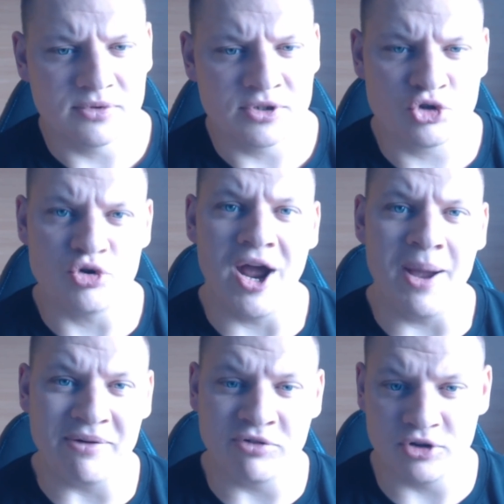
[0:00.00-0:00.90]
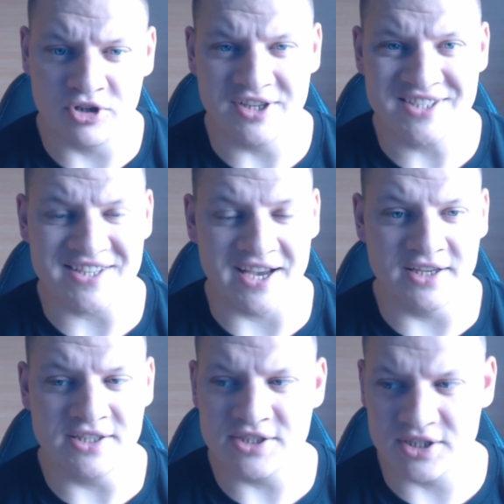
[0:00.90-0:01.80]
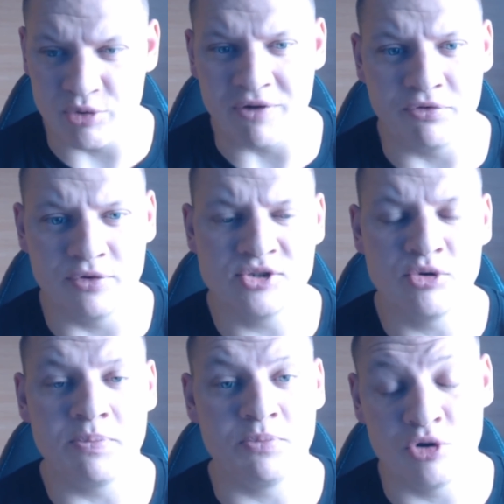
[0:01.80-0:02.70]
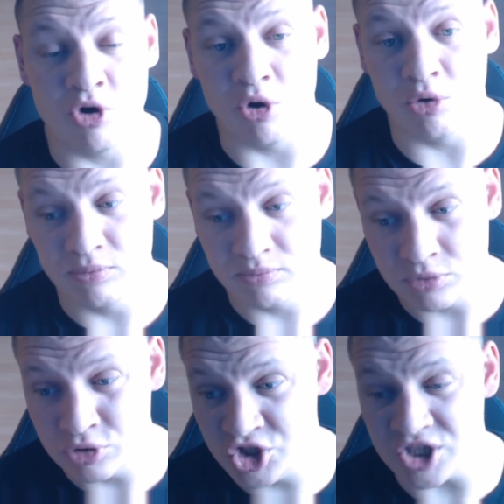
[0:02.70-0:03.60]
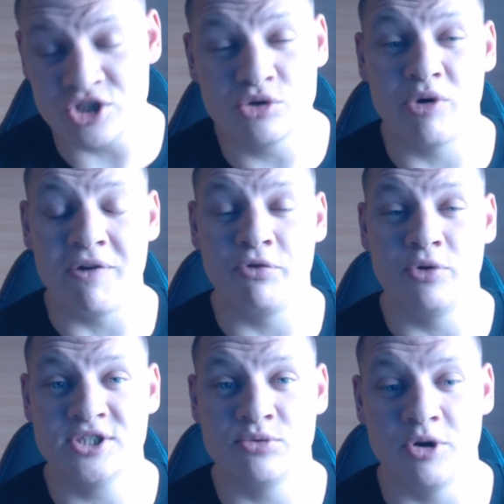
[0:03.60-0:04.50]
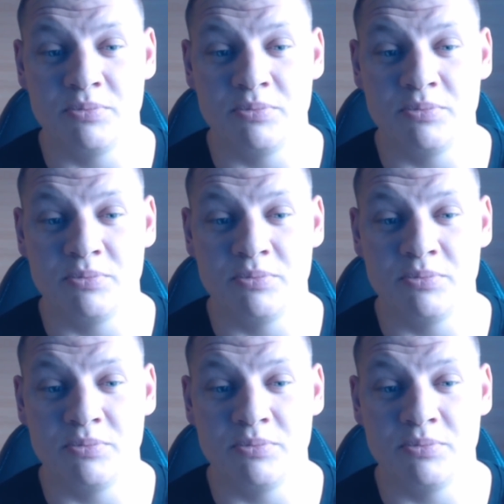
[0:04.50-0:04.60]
strap after 30 seconds in a referee's grip, you go just to a referee's grip.